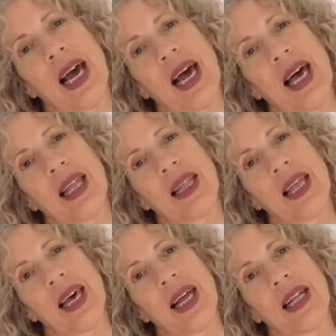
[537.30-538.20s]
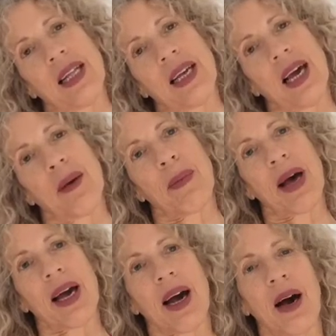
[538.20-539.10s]
and then come
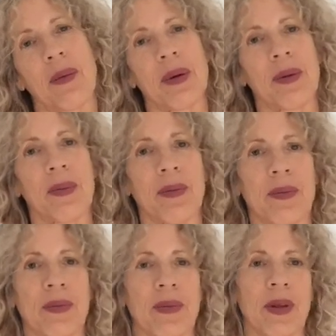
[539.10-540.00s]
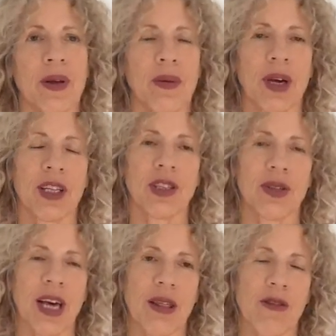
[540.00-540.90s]
back up. We're going to do
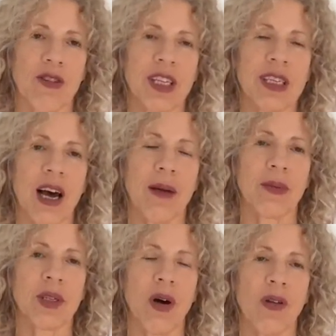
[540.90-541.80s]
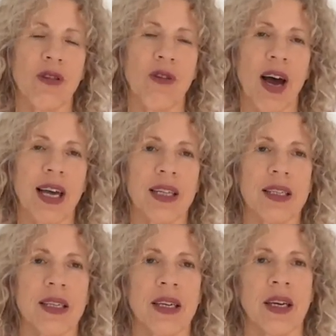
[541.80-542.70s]
that 3 times on the
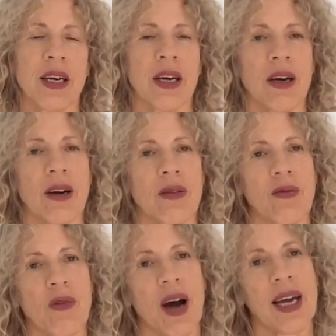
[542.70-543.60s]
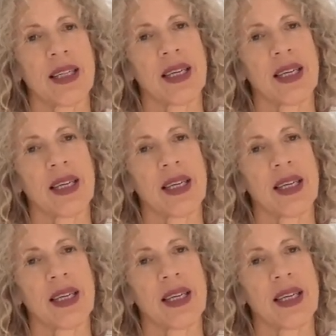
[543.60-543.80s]
right